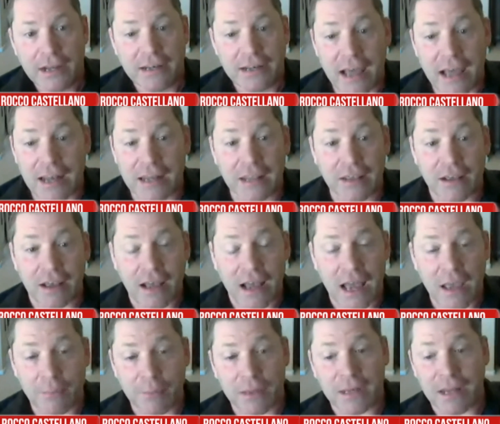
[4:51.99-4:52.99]
Not
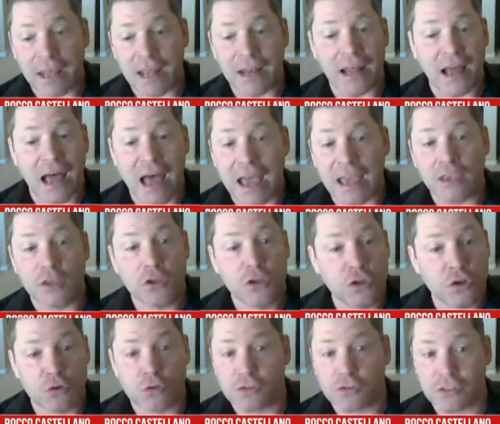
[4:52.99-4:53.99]
I mean, and I
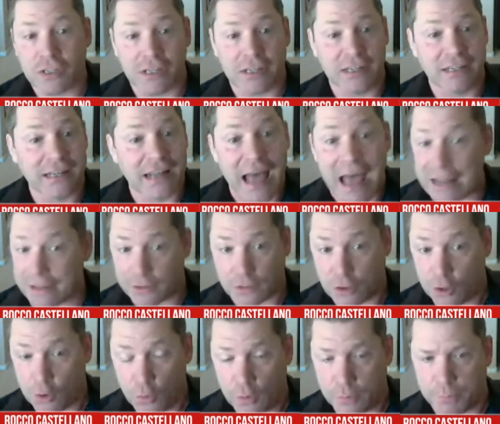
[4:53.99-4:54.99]
used to not
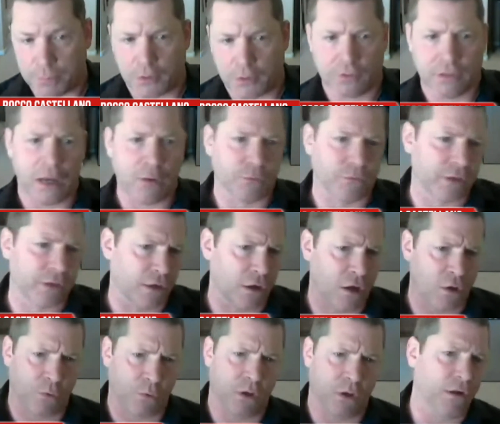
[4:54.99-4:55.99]
do it because I was like,
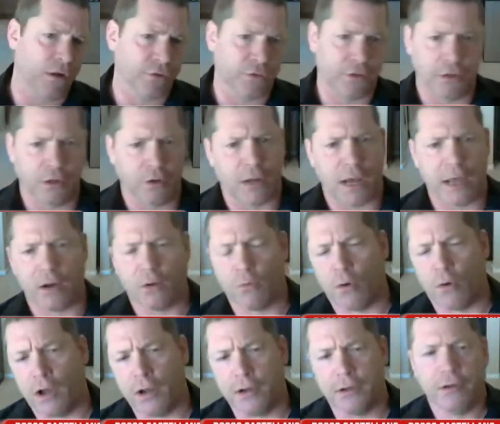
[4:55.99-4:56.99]
oh well, you know, I
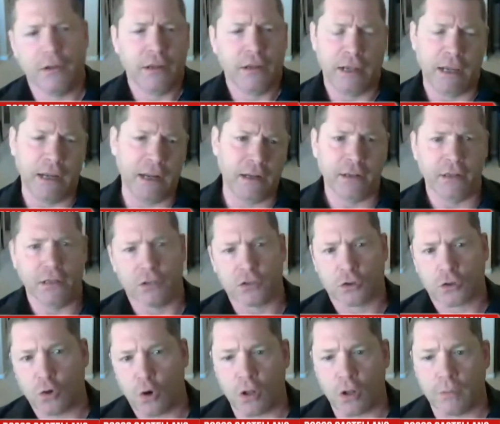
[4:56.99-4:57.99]
don't want
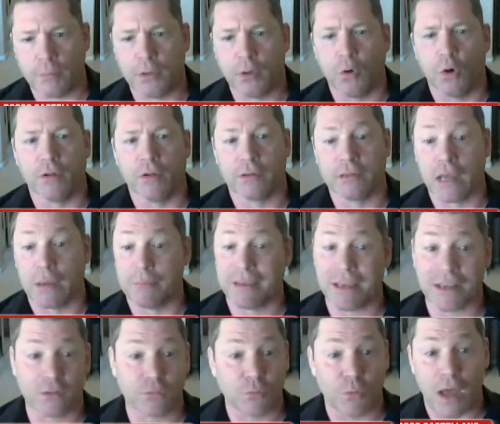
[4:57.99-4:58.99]
idiots calling me all the time.
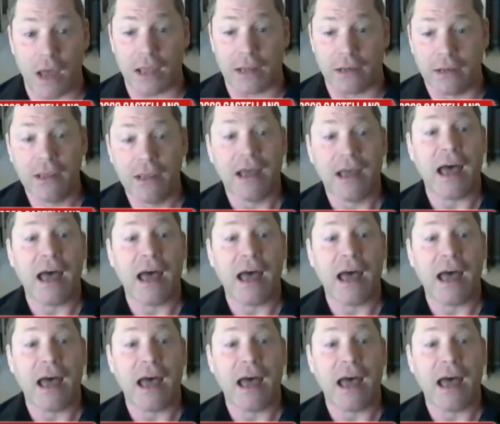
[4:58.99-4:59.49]
Guess what?